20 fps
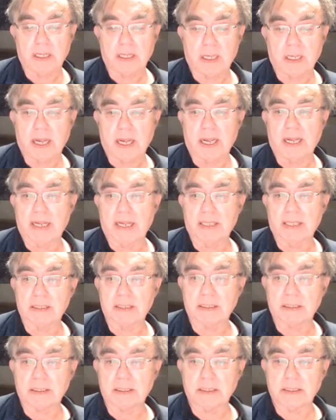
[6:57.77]

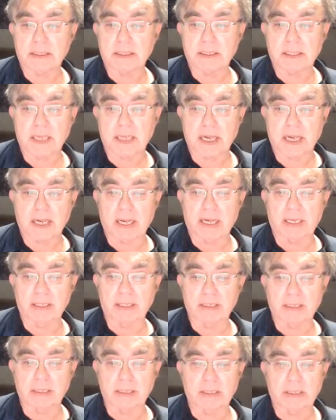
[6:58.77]
And it
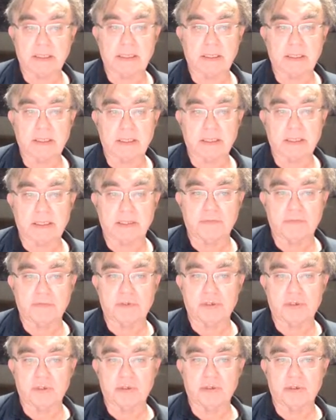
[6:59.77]
has, it gives
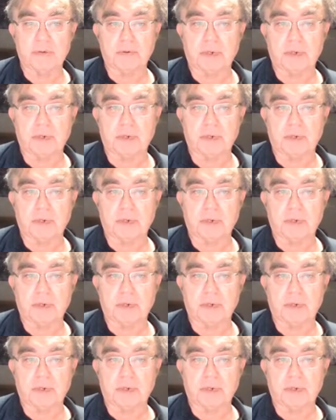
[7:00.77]
you,